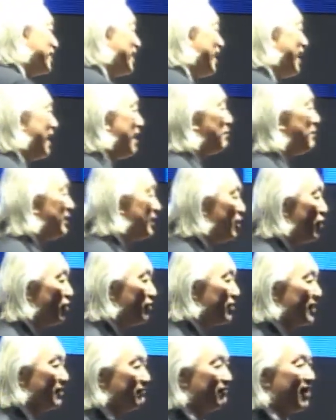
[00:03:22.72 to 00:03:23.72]
Today we
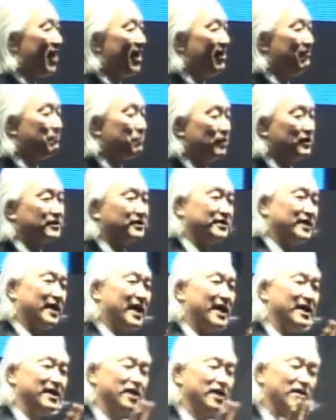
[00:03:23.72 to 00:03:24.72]
know that
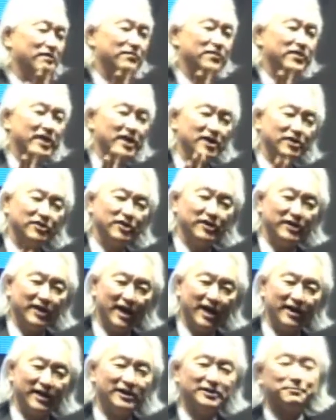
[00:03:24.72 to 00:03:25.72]
5% of the
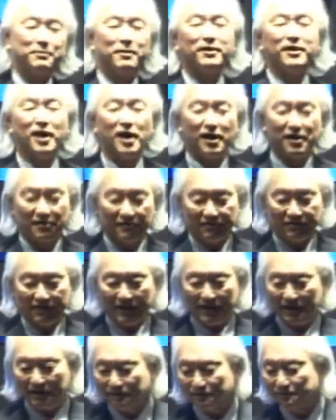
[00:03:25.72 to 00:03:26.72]
internet is
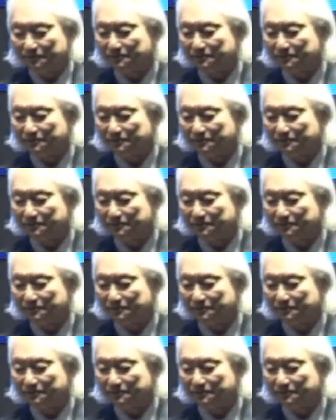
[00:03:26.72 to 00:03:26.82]
pornography.